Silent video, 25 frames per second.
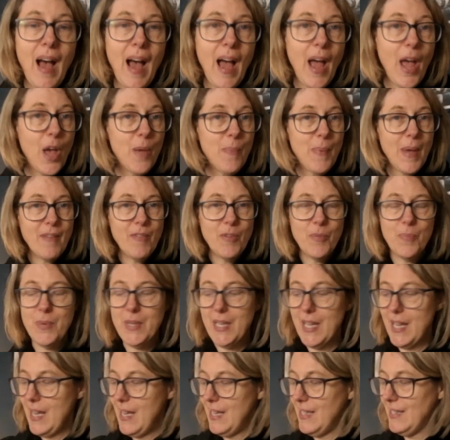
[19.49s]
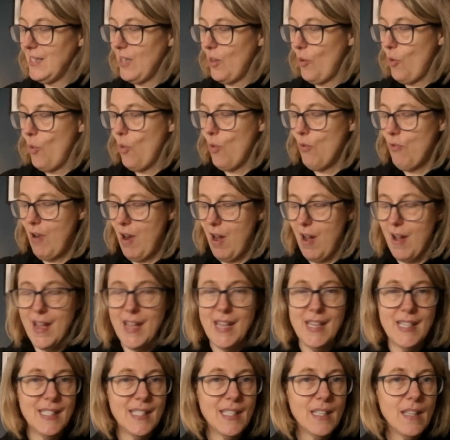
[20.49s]
I hope everybody is all
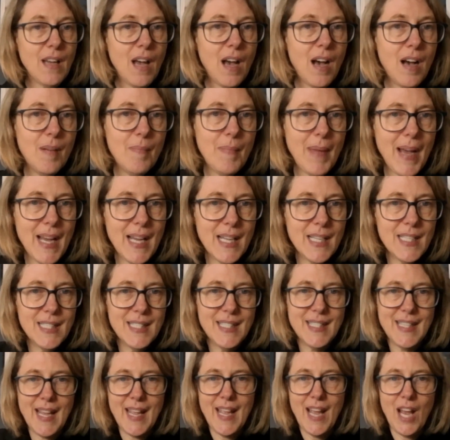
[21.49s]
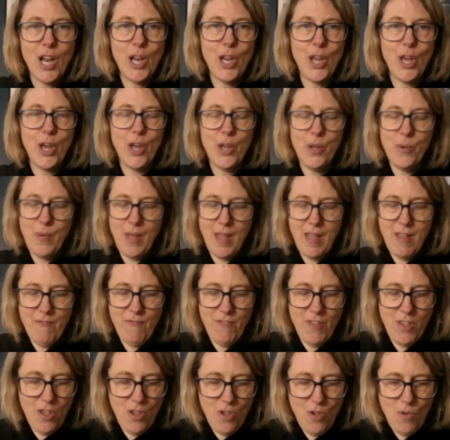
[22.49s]
right. Come and say hello
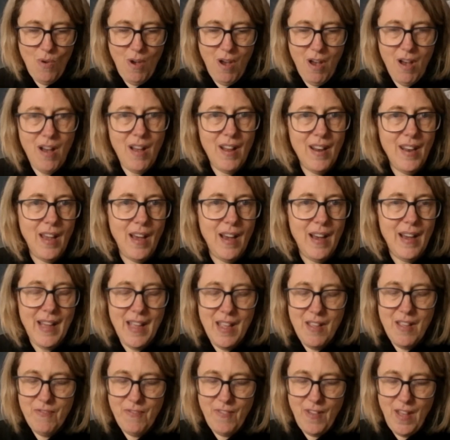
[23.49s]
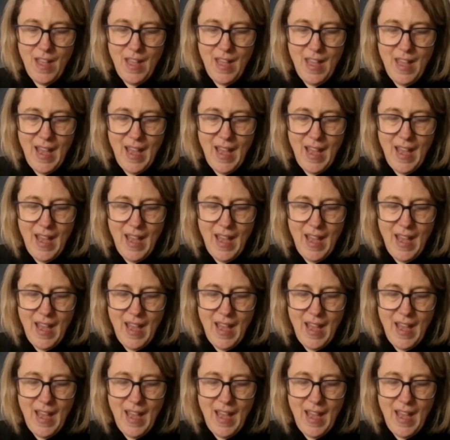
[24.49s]
if you are live.